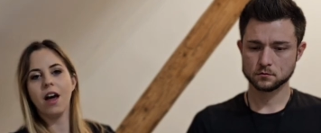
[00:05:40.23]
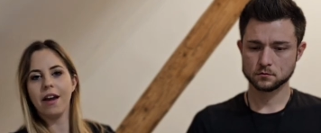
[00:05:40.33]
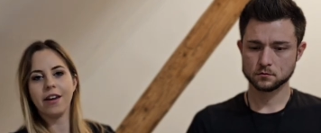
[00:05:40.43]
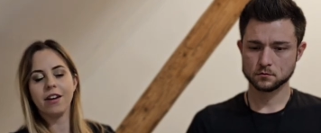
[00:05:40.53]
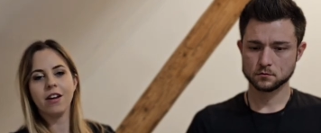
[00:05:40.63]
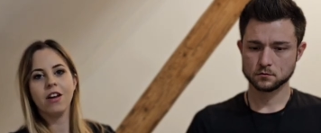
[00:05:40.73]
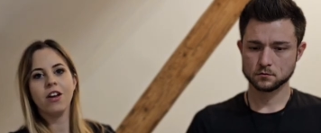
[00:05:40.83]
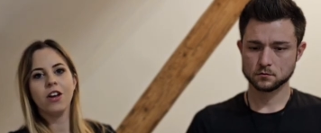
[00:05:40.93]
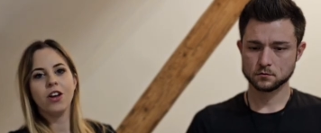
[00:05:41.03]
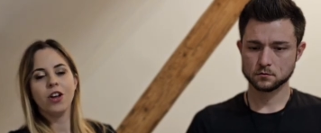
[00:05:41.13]
Speaker 1: like
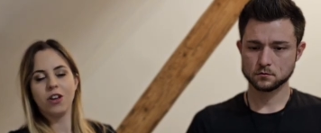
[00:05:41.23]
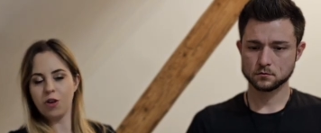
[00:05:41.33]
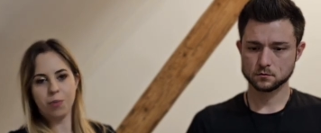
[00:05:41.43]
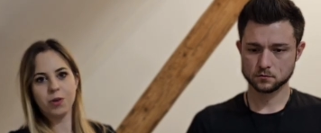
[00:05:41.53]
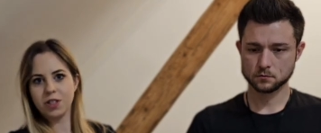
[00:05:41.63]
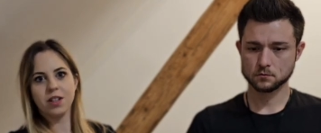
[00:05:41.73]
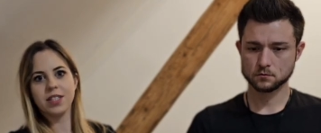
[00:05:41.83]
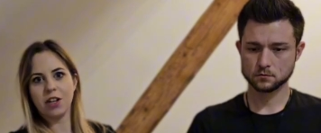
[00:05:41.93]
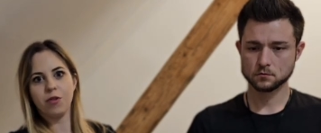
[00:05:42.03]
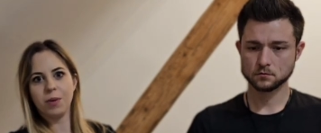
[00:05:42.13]
your personal
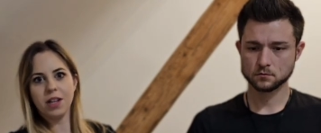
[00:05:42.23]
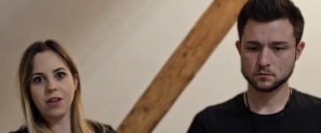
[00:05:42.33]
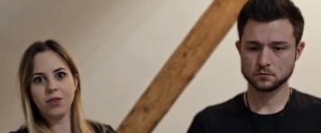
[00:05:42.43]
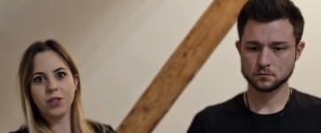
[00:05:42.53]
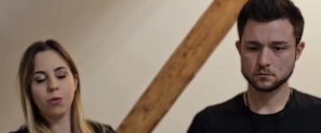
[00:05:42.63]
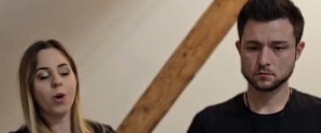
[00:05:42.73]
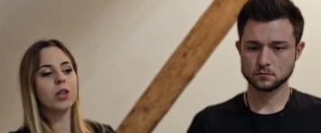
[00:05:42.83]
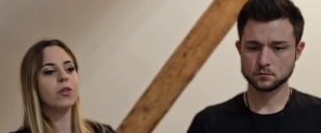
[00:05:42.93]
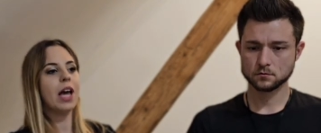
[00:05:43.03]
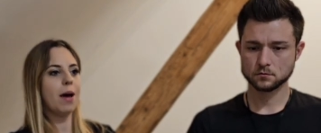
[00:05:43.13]
set of beliefs.
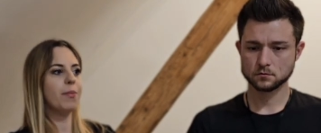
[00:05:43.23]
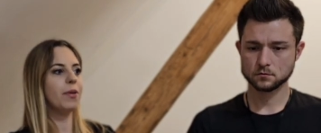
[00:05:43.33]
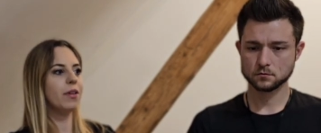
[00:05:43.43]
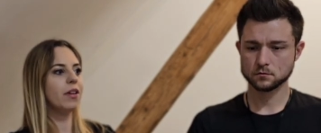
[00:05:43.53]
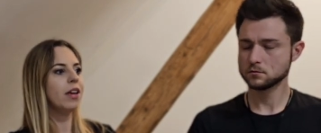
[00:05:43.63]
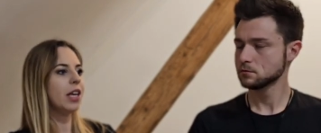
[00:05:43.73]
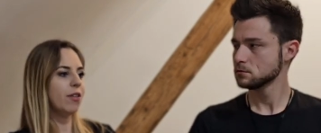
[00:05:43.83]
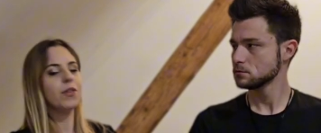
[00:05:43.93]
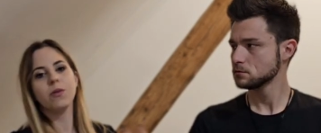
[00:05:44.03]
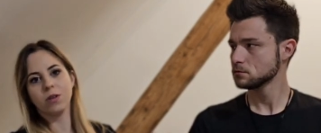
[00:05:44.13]
What would happen
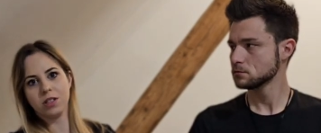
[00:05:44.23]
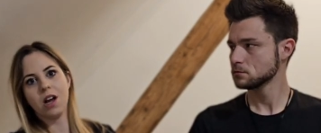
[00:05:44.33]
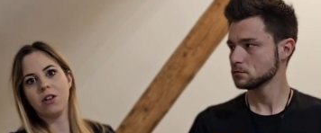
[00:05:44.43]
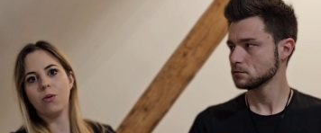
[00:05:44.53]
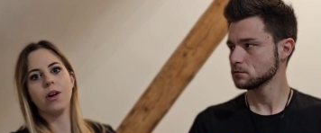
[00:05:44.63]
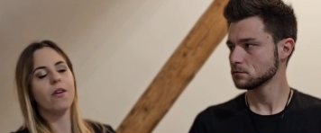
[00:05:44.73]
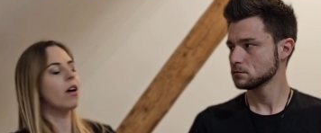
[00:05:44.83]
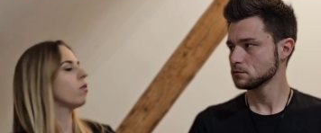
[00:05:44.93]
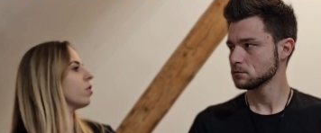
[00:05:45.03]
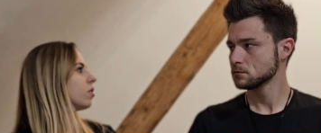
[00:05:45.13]
if it was the other way
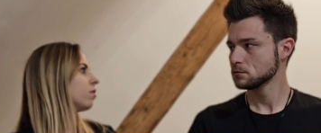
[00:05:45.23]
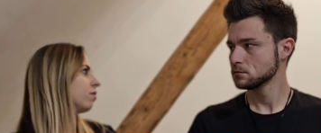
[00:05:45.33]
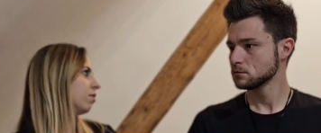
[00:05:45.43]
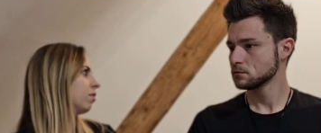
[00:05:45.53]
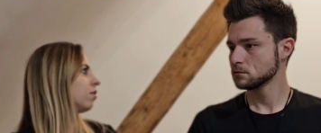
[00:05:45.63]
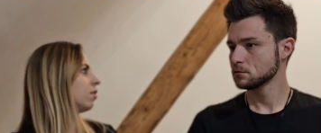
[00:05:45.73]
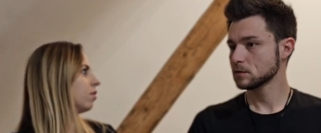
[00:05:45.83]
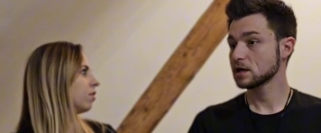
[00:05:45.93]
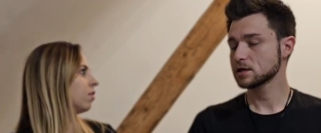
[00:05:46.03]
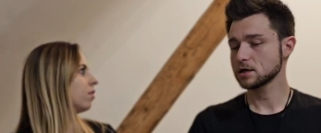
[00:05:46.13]
around?
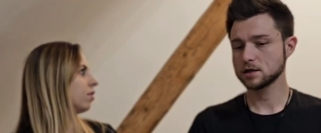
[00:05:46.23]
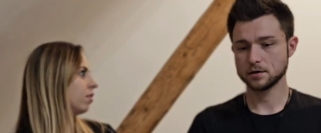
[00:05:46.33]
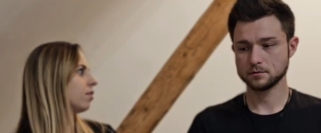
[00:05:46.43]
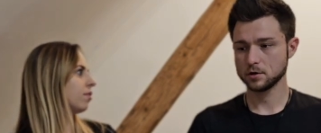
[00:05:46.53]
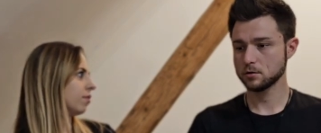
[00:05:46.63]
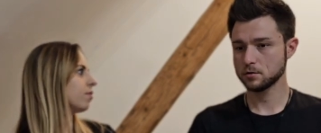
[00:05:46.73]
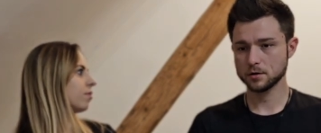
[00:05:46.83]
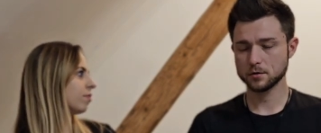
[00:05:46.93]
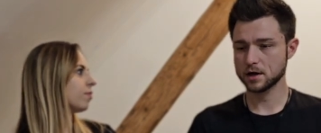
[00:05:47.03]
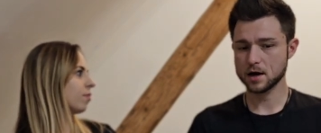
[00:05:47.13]
Speaker 2: Exactly. You
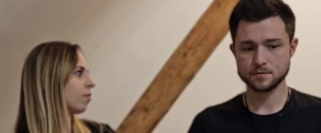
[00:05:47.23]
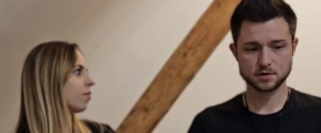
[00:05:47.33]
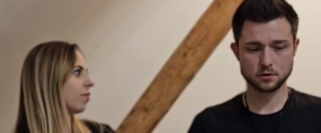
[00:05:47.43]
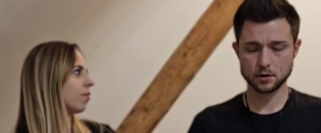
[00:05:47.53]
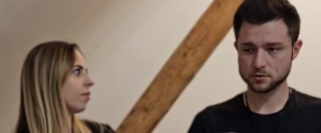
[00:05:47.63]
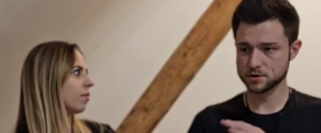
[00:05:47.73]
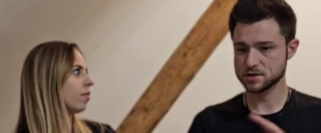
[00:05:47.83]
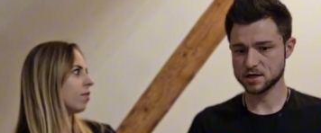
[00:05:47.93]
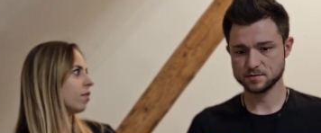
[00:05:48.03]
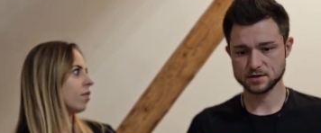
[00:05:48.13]
you will get absolutely
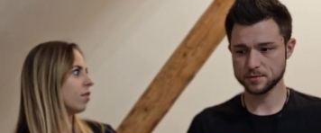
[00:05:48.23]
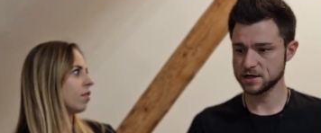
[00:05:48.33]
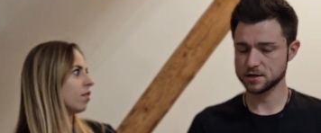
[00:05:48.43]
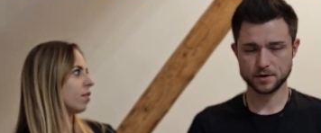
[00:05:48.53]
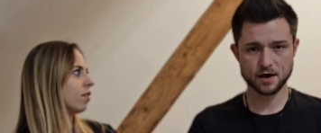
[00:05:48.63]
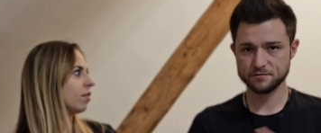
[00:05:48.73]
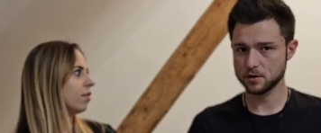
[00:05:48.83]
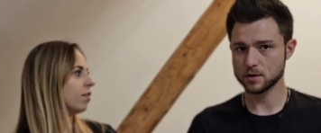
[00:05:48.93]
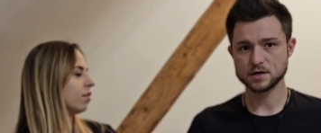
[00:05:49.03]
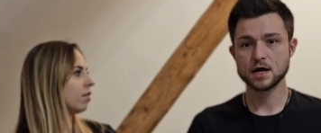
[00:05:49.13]
ostracized by the media, by
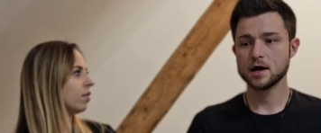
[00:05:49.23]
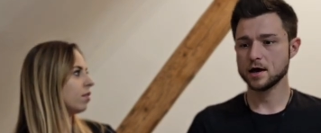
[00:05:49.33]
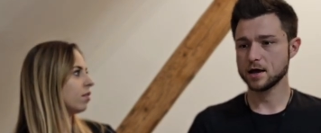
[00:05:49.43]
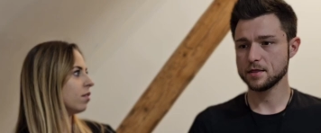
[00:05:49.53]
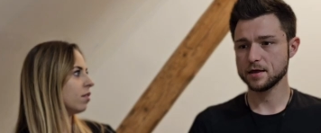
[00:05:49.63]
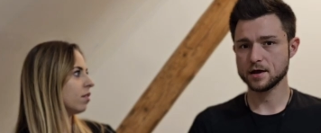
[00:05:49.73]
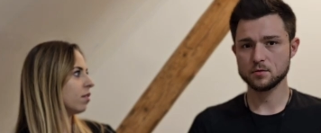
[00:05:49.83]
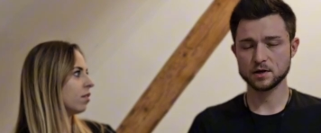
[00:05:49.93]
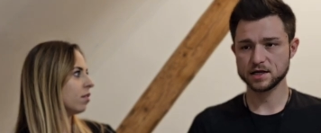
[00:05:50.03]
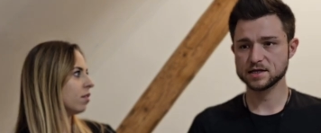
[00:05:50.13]
everyone. And
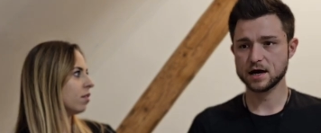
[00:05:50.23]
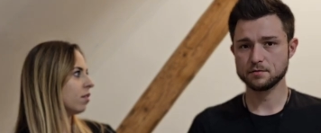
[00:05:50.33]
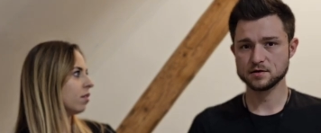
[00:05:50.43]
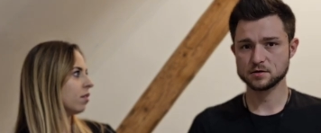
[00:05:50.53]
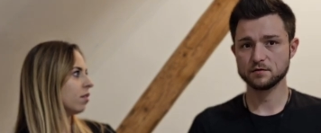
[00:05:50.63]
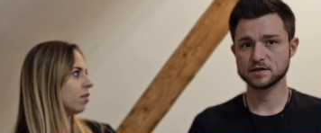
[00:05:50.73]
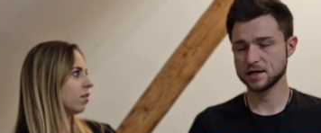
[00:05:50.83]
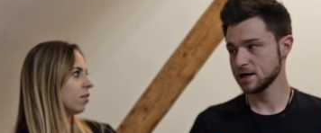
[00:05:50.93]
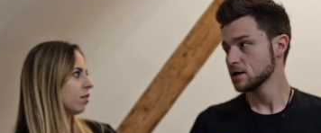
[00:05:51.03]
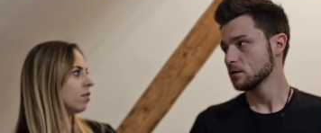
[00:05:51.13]
then when this happens,
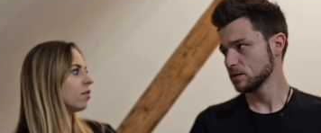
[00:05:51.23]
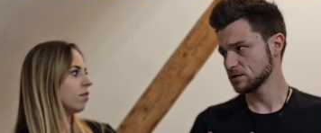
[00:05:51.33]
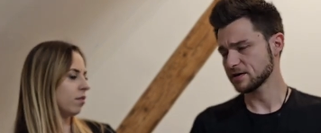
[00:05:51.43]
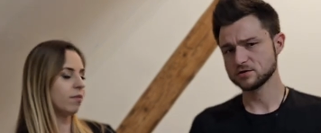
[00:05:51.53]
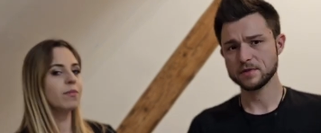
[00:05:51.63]
obviously, we do have to